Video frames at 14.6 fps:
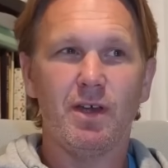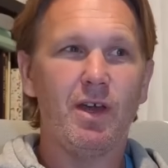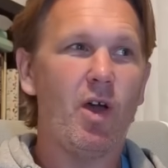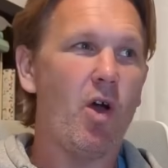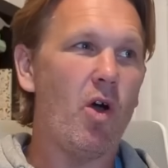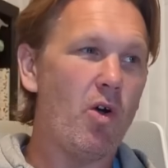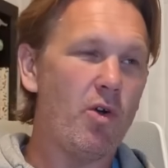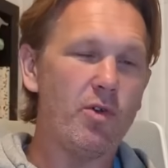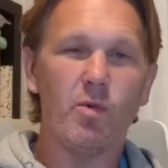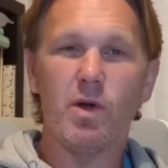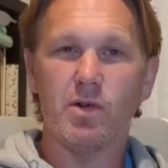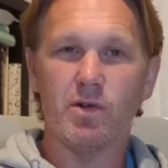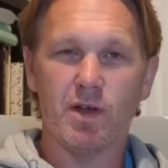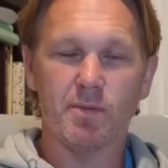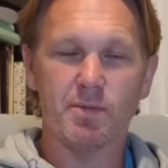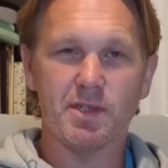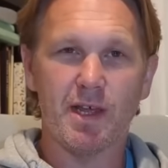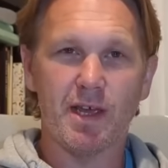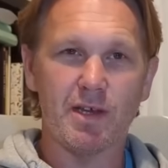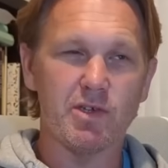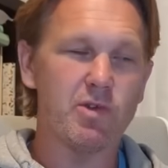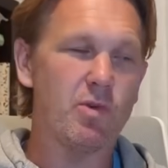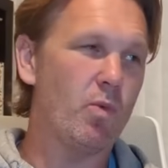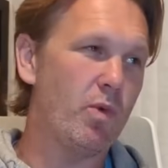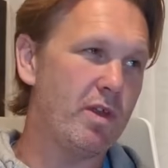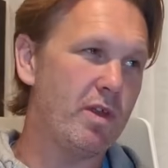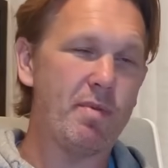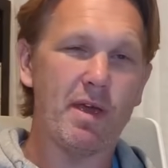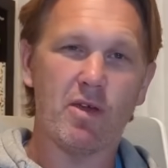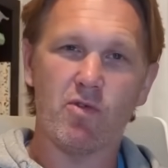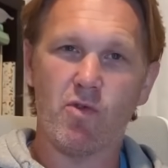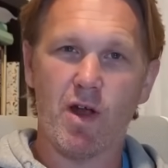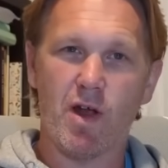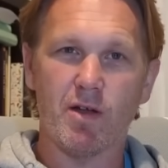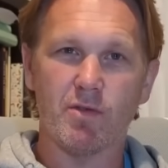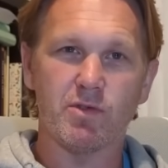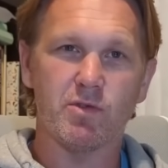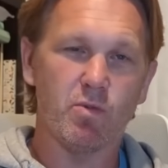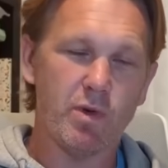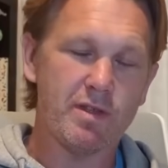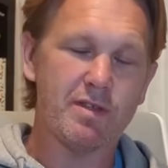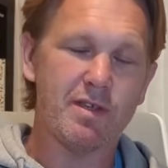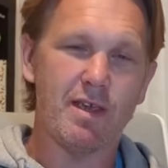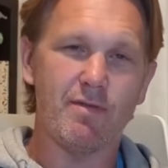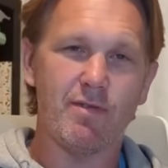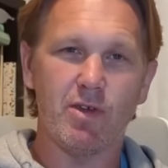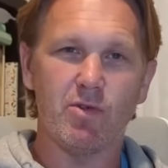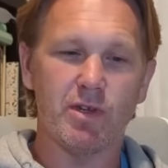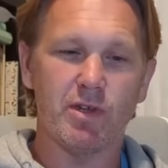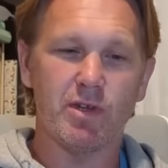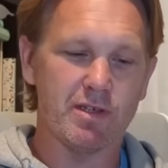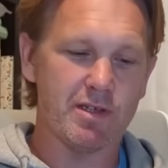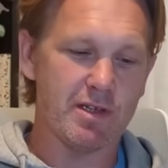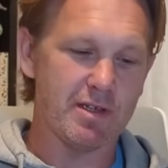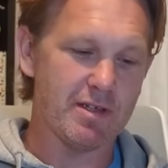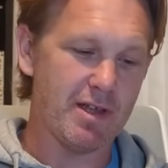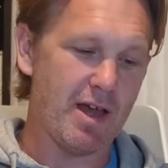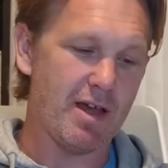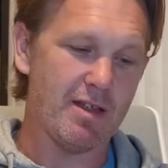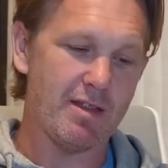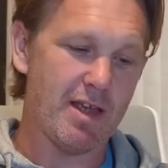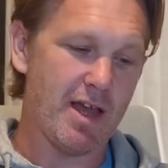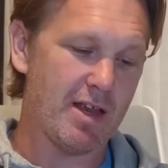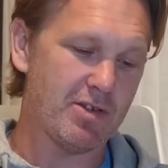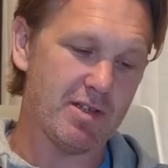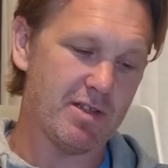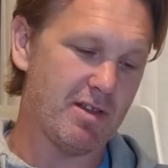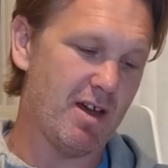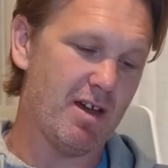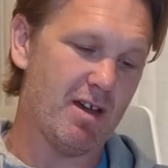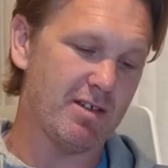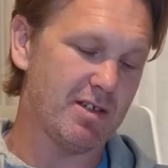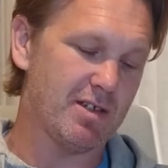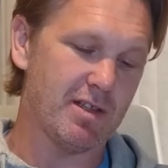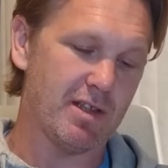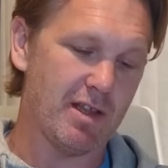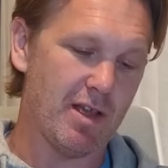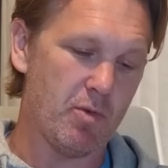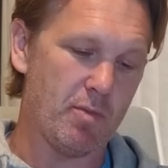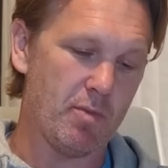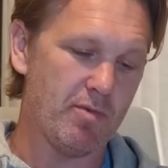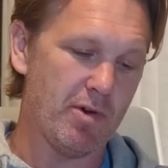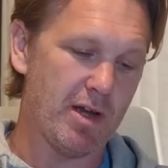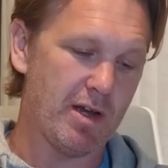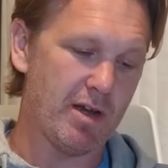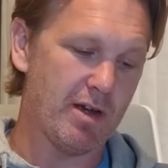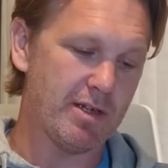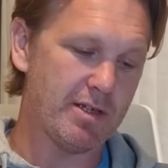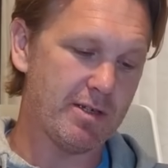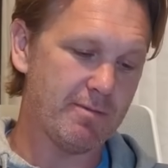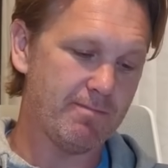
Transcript: on a World Cup stage with big crowds, with TV audiences. I just think that would be really nice.